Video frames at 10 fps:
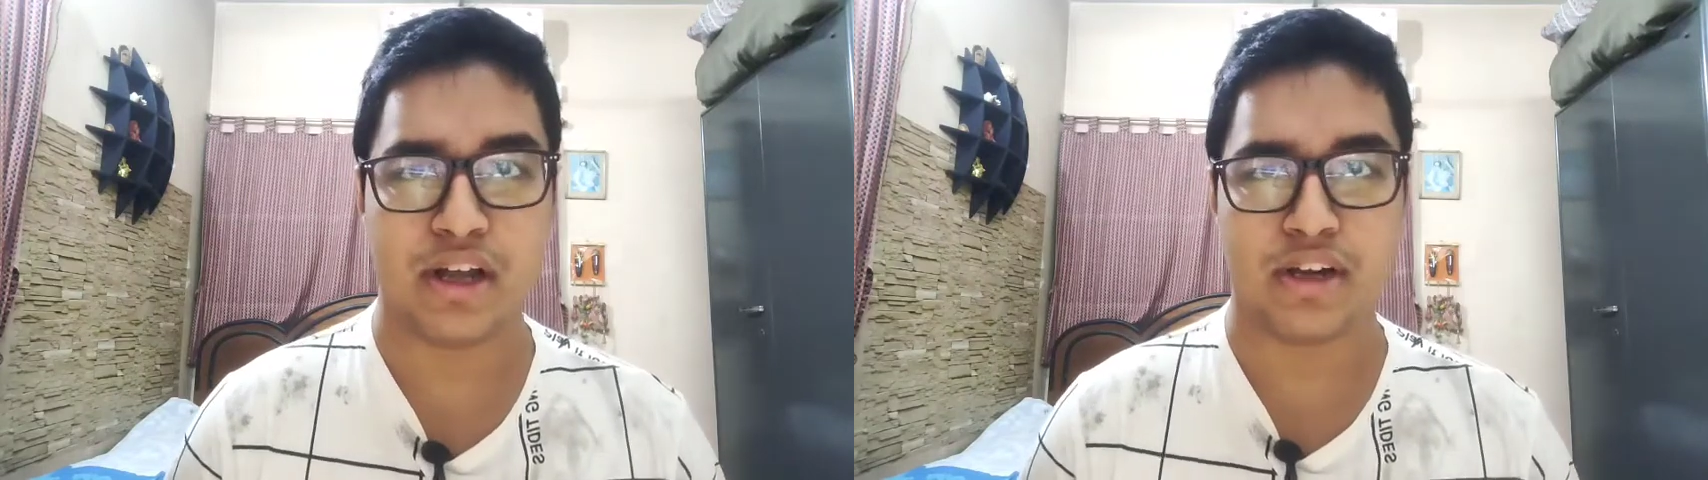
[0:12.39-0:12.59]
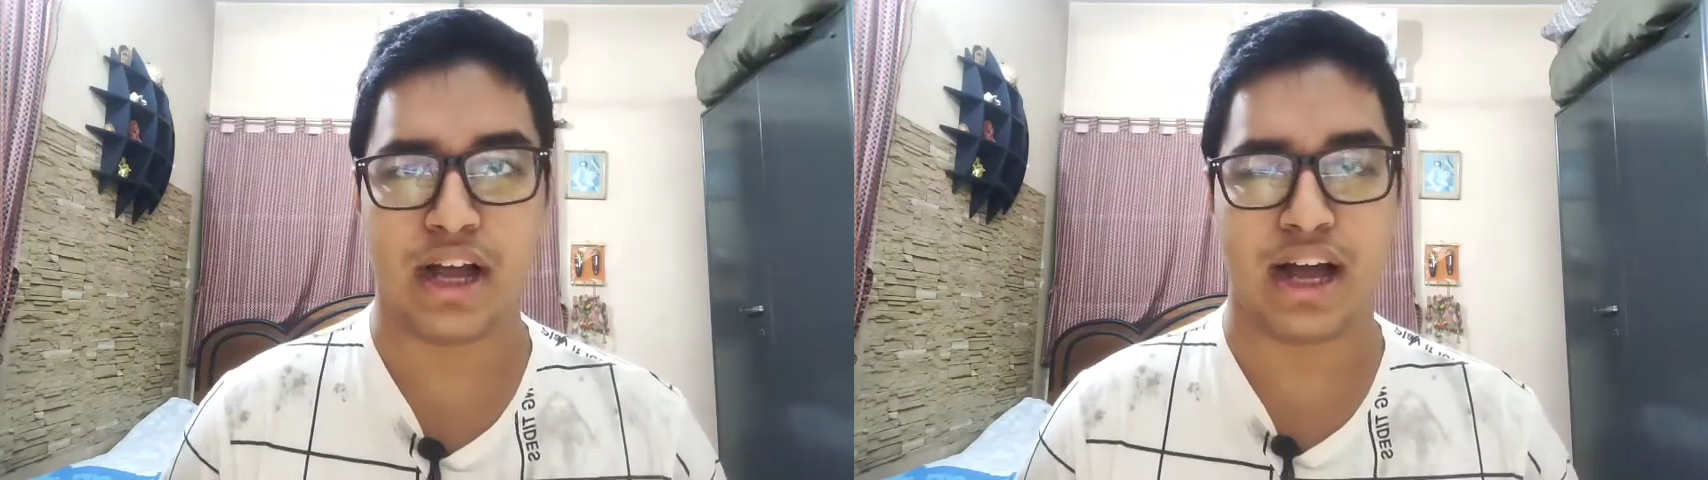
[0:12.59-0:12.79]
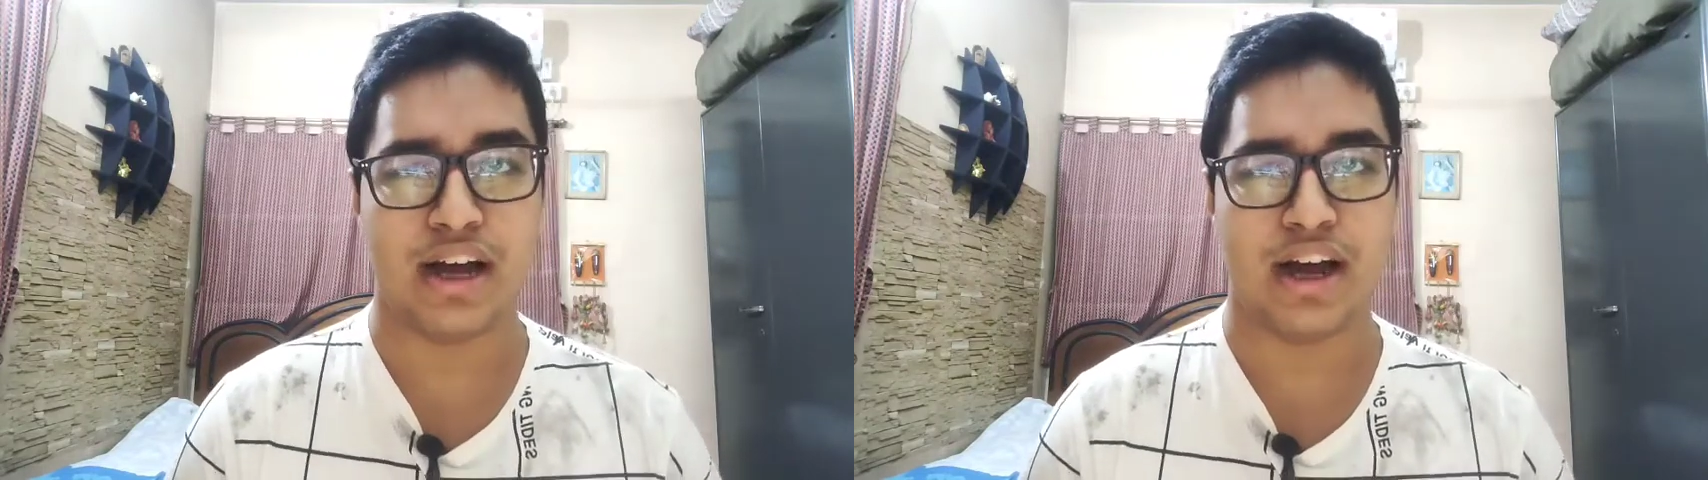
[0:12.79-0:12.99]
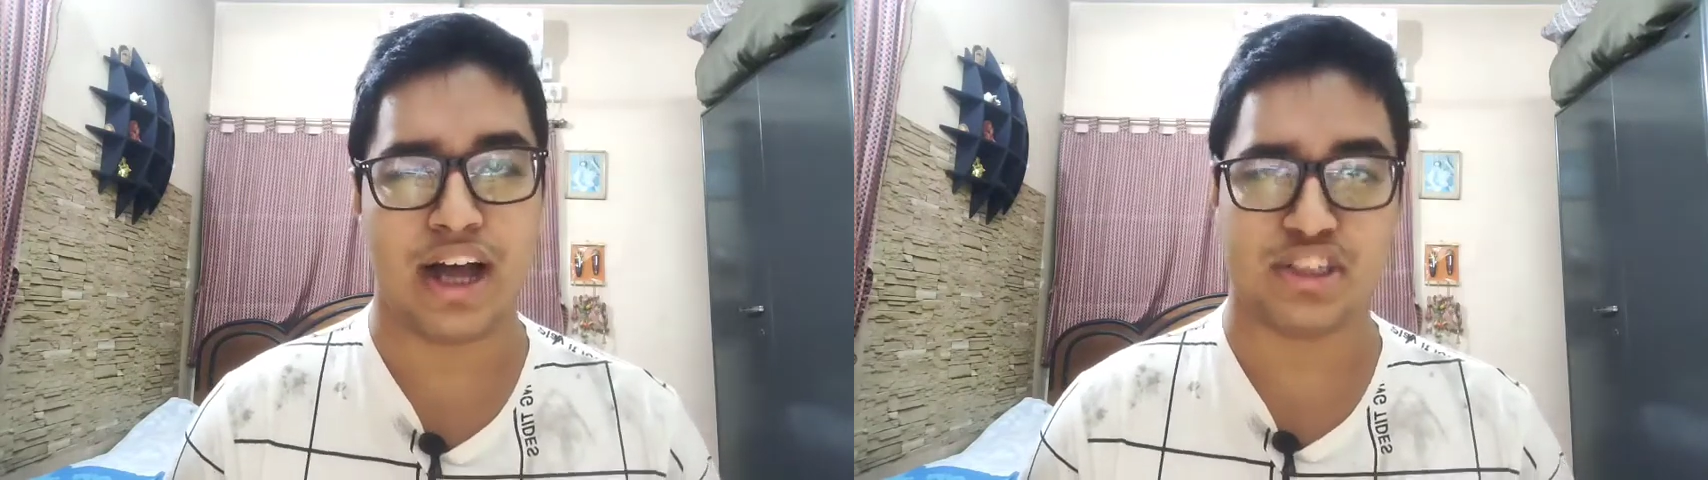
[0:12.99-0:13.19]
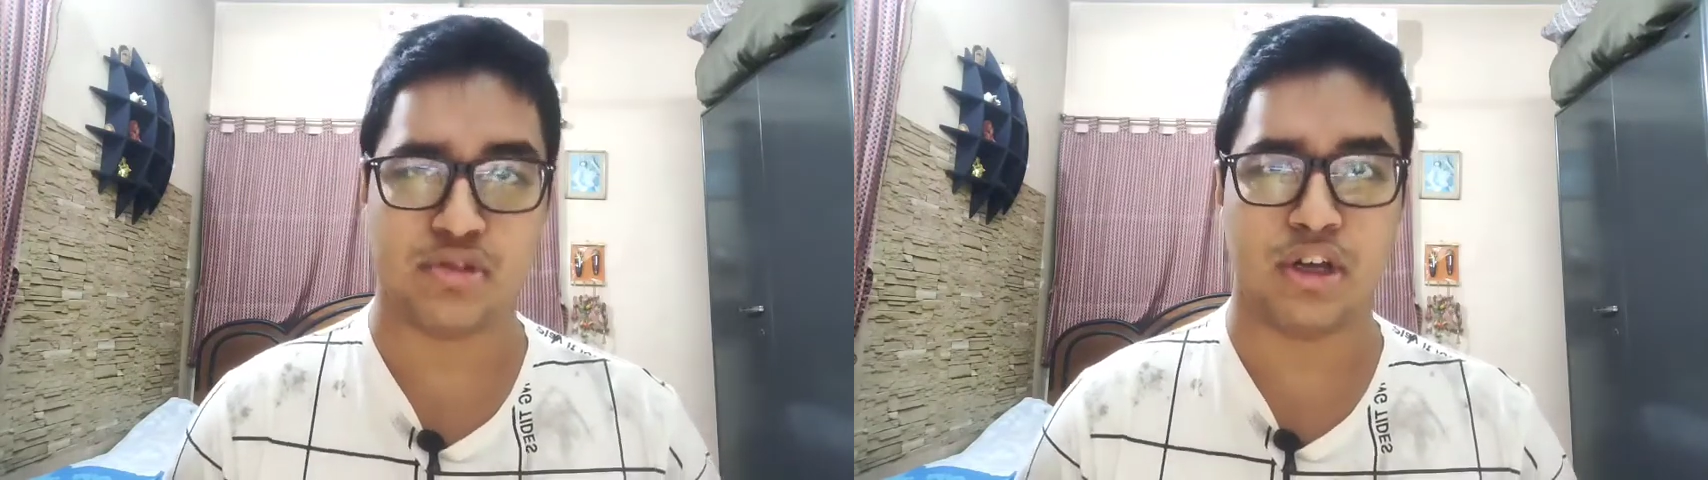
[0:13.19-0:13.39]

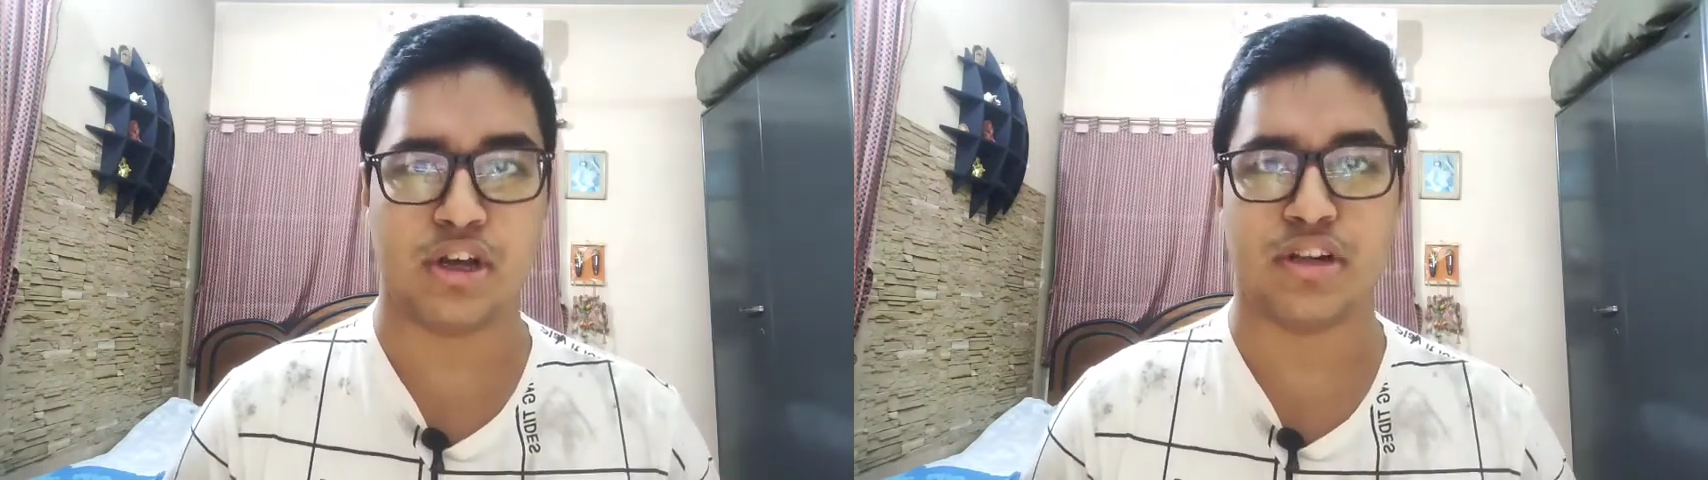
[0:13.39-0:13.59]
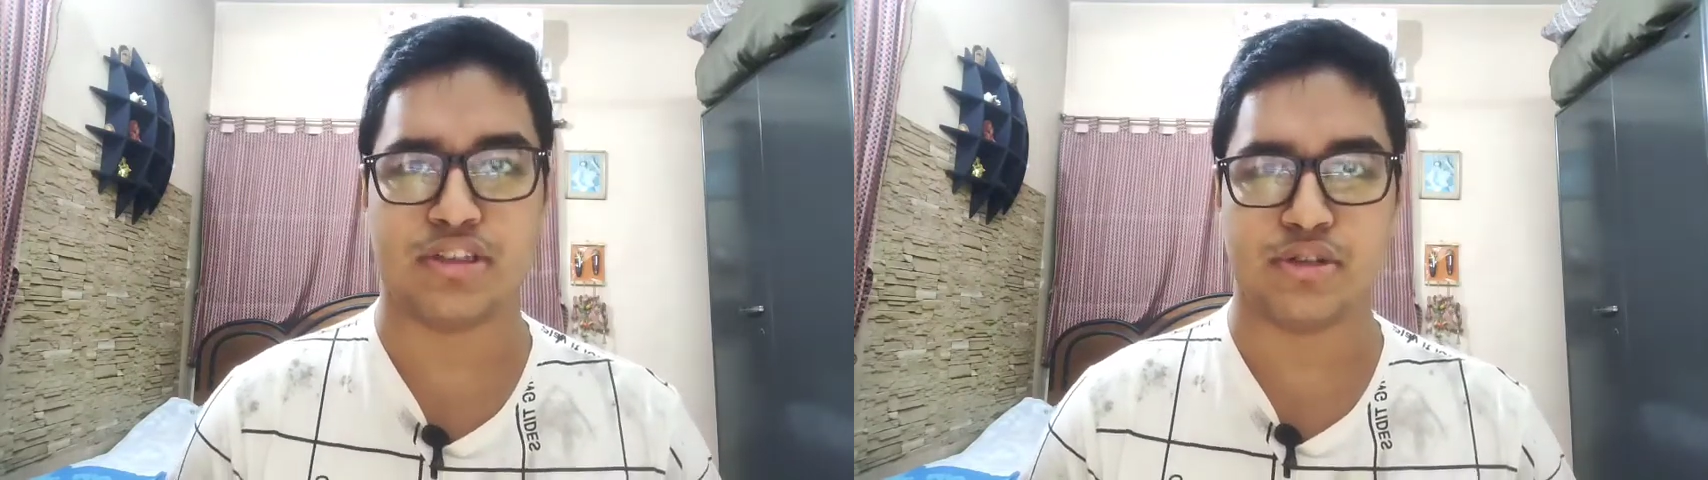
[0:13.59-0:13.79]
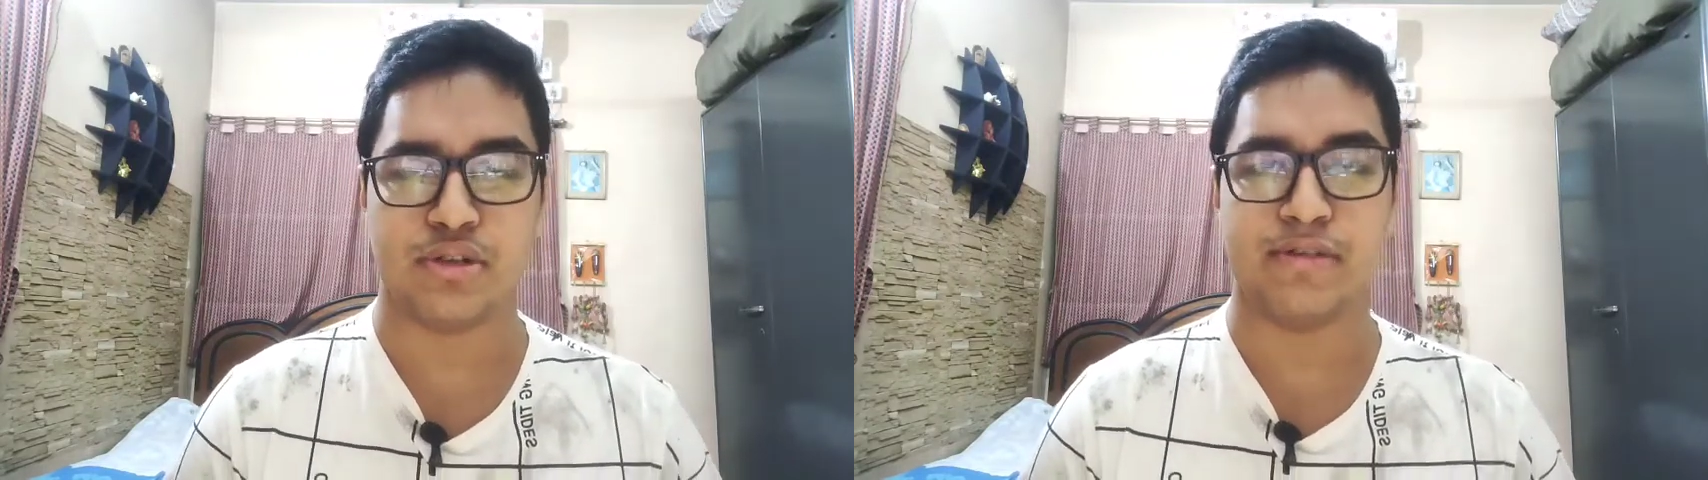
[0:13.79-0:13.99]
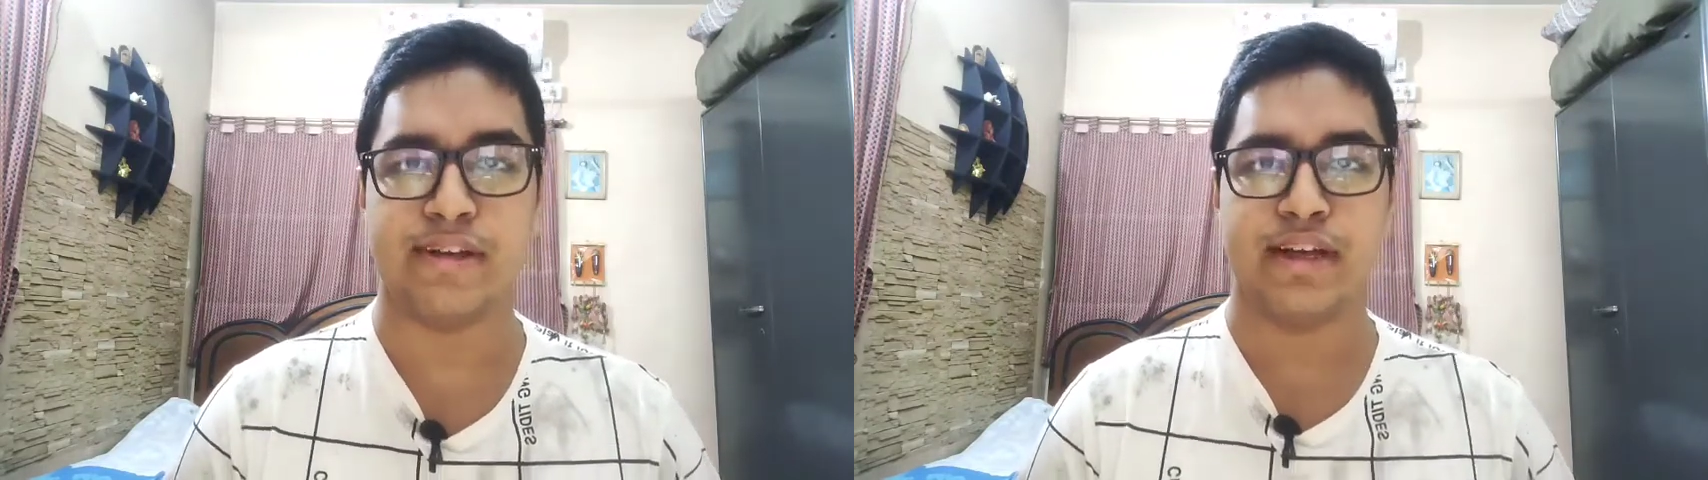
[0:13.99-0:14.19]
asked to you all also.